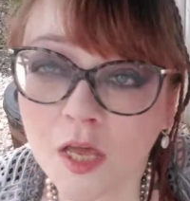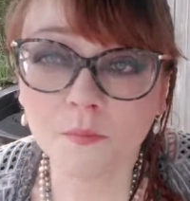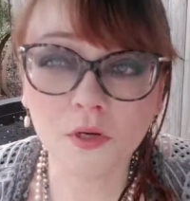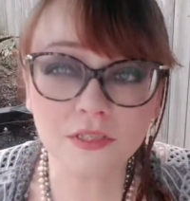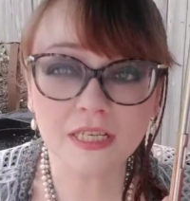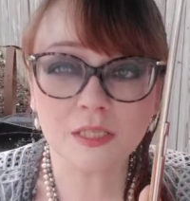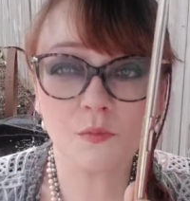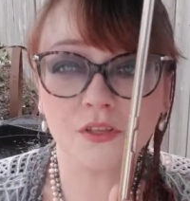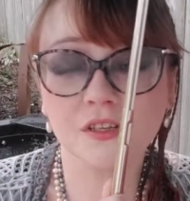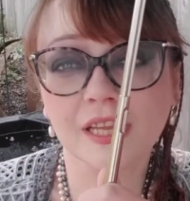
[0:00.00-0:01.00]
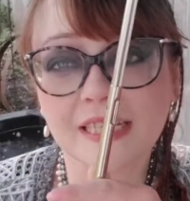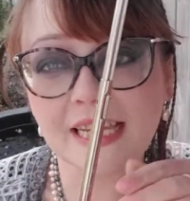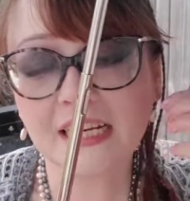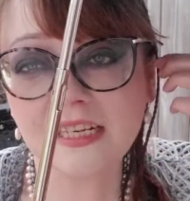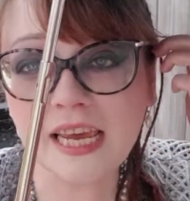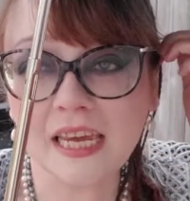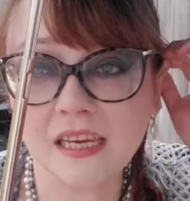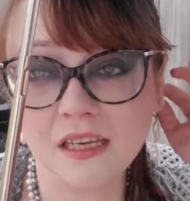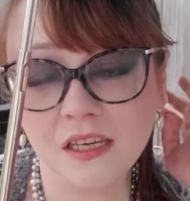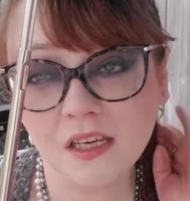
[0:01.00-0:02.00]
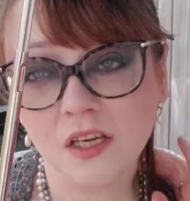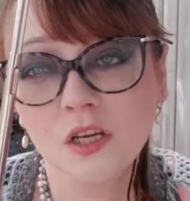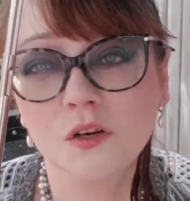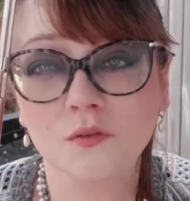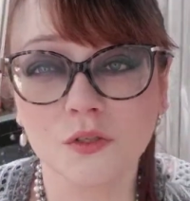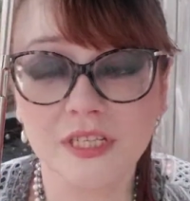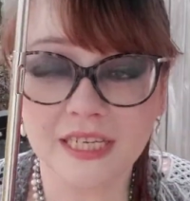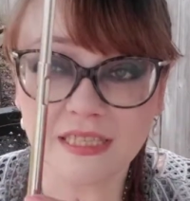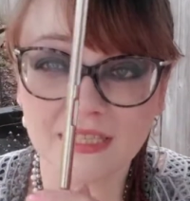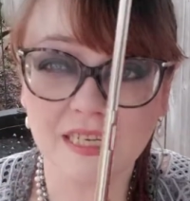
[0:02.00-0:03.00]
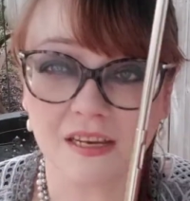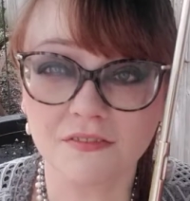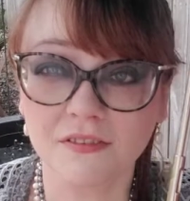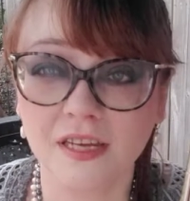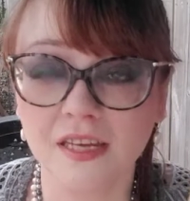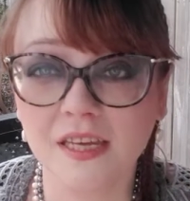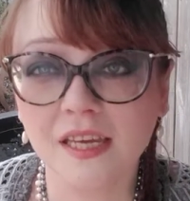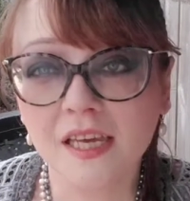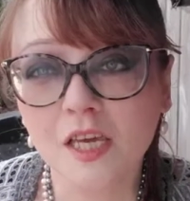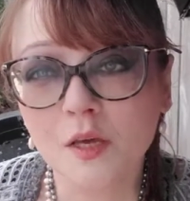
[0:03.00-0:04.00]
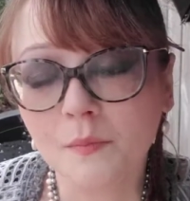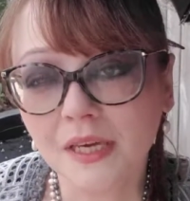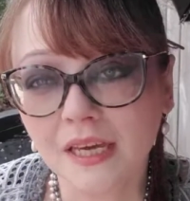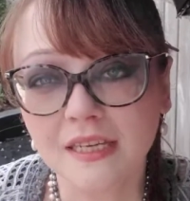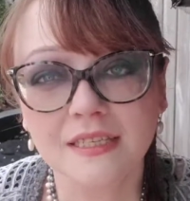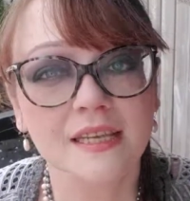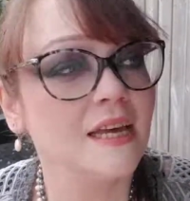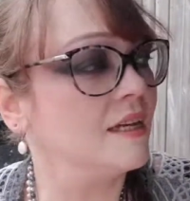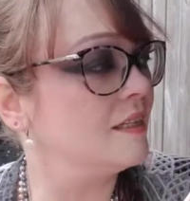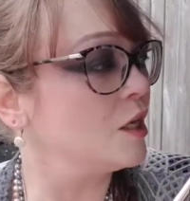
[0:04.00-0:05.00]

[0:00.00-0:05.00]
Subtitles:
posting some more of their like day-to-day routine stuff because I